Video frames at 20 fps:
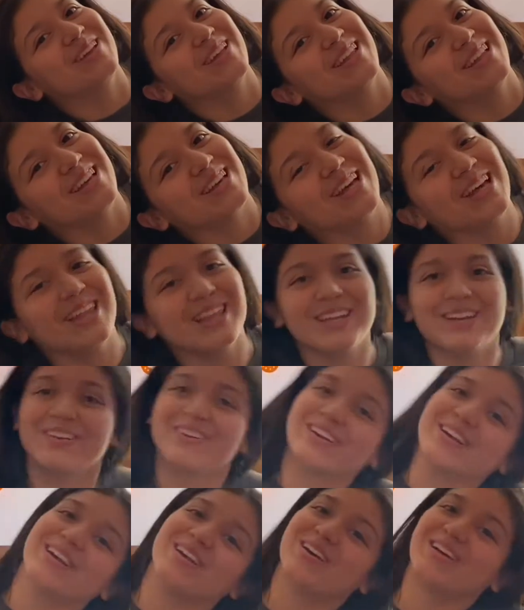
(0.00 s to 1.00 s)
a little
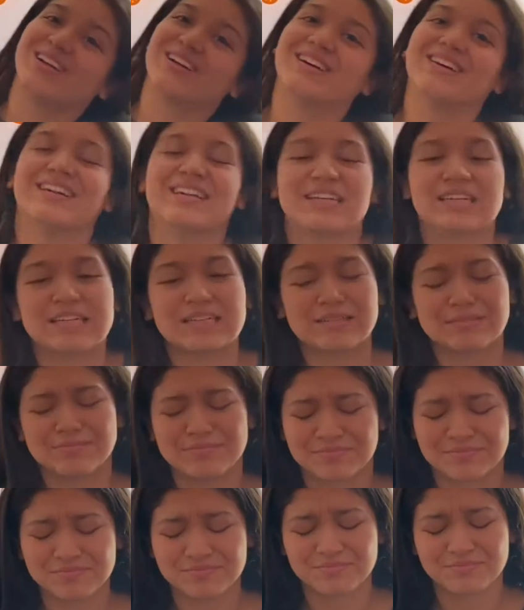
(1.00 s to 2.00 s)
girl.
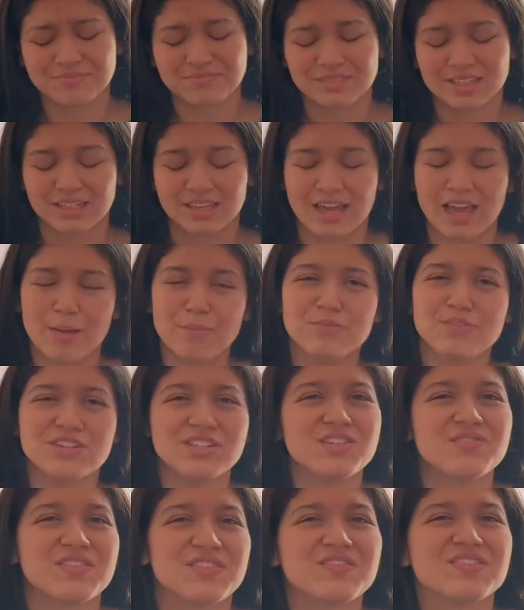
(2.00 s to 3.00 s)
I'm
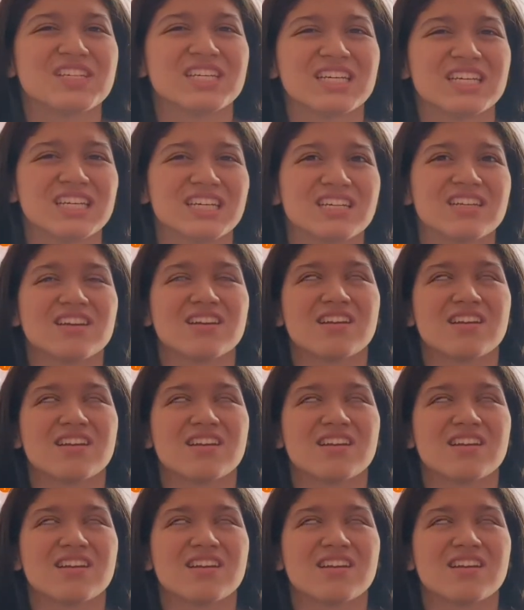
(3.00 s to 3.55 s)
just 15.